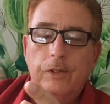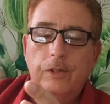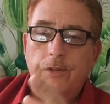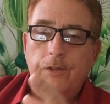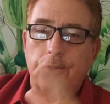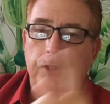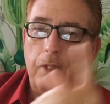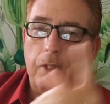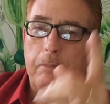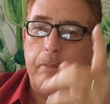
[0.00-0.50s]

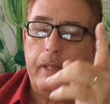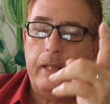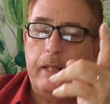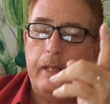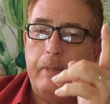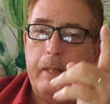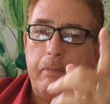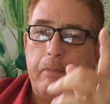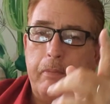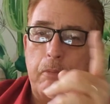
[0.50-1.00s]
Some
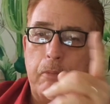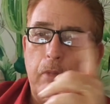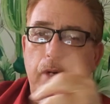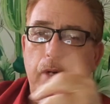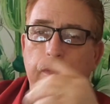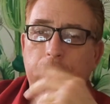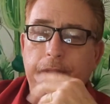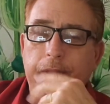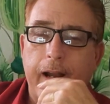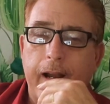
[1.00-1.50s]
people are
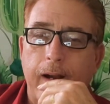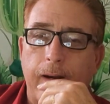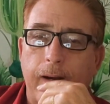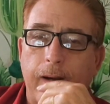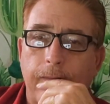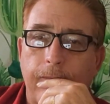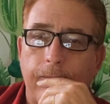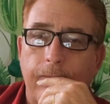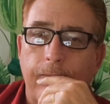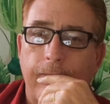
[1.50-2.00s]
moving there.
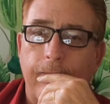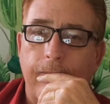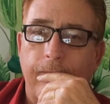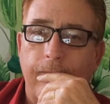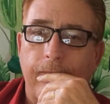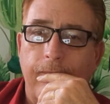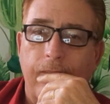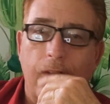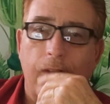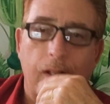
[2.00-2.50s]

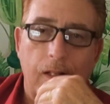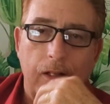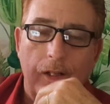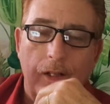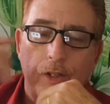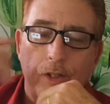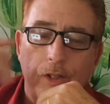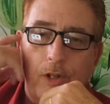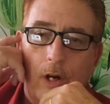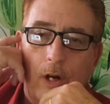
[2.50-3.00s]

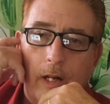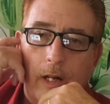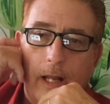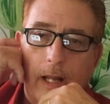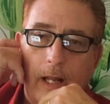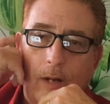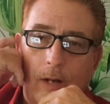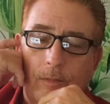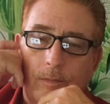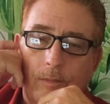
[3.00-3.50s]

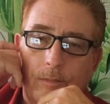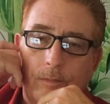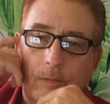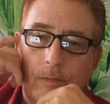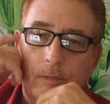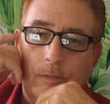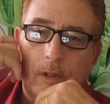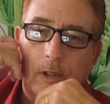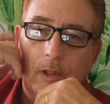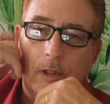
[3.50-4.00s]
Siargao.
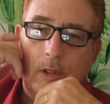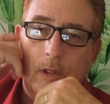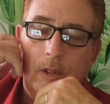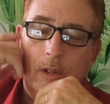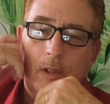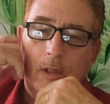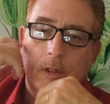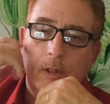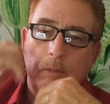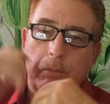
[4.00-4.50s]

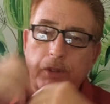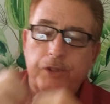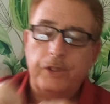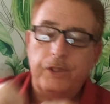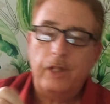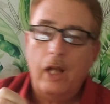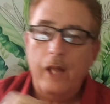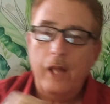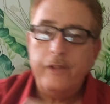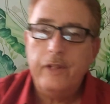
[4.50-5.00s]
But it's
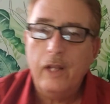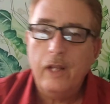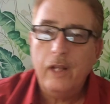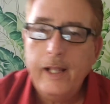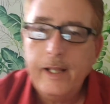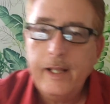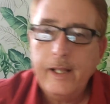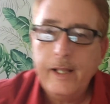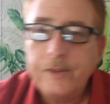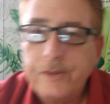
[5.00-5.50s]
on the
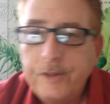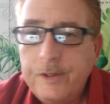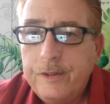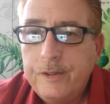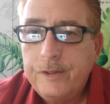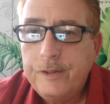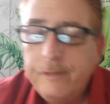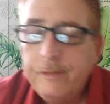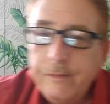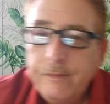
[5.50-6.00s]
list.
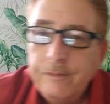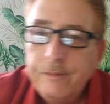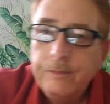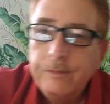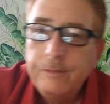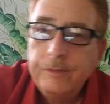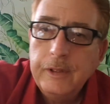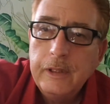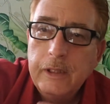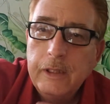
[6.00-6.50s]

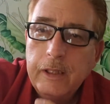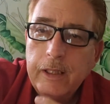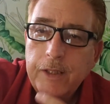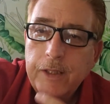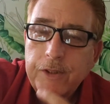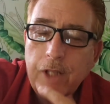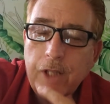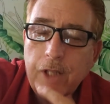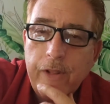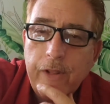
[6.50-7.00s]

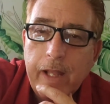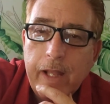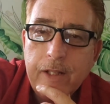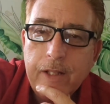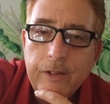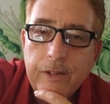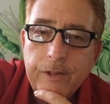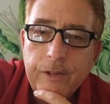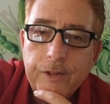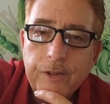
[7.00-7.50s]
It's on that
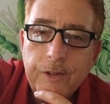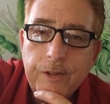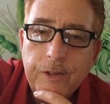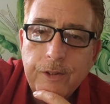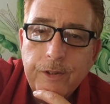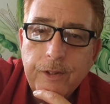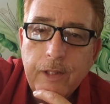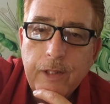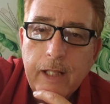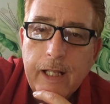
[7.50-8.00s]

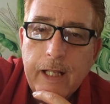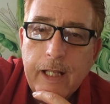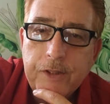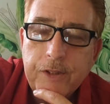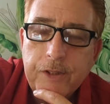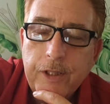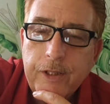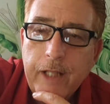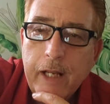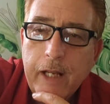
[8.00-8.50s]
list
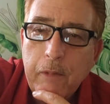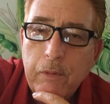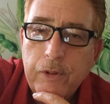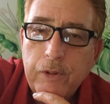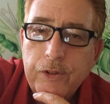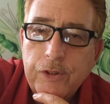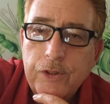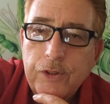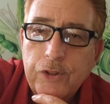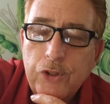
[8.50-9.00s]
that they were
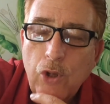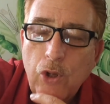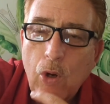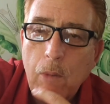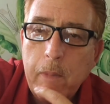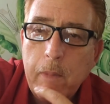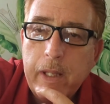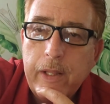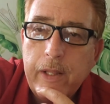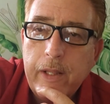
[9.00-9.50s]

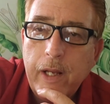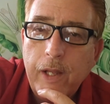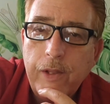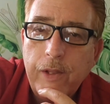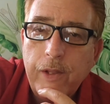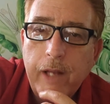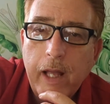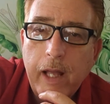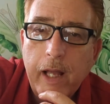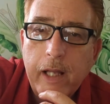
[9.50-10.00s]
showing me the other
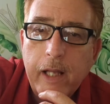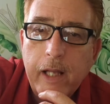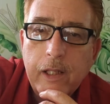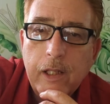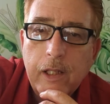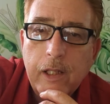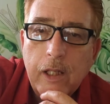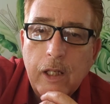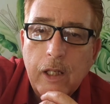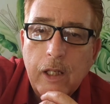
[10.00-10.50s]
day.
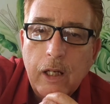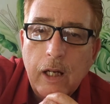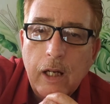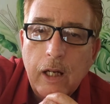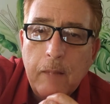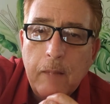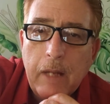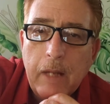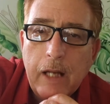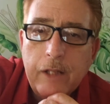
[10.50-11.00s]

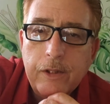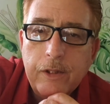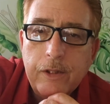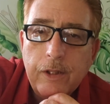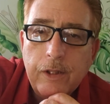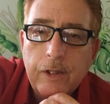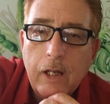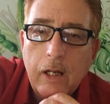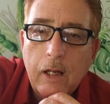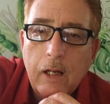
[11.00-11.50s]

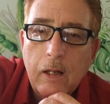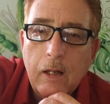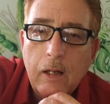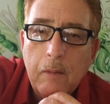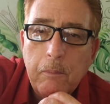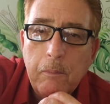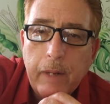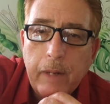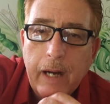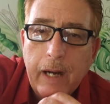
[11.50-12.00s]

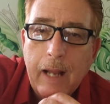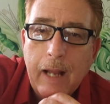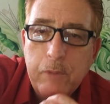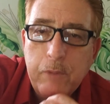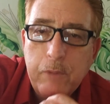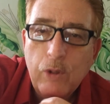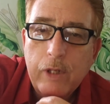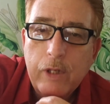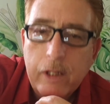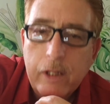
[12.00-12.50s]
But I'm
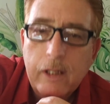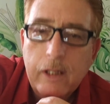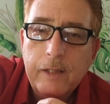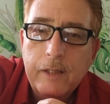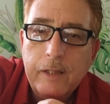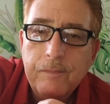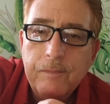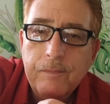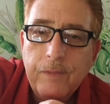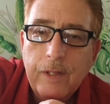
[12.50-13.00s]
doing good.
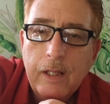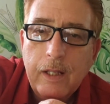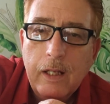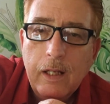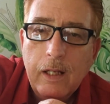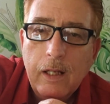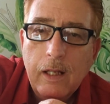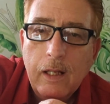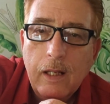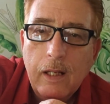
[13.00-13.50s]

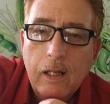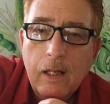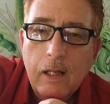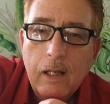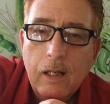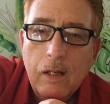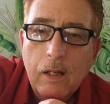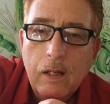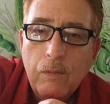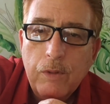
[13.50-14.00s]

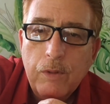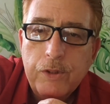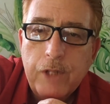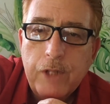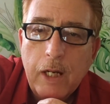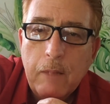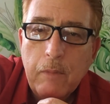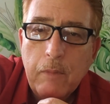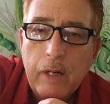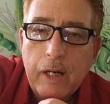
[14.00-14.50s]
Which
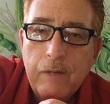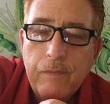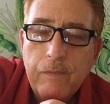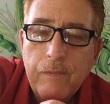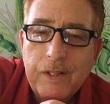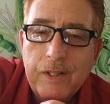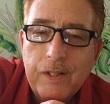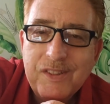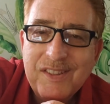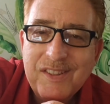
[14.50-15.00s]
I'm ready to
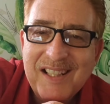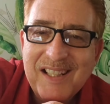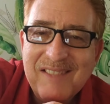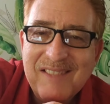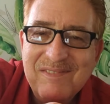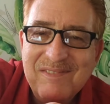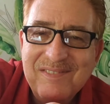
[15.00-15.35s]
visit them.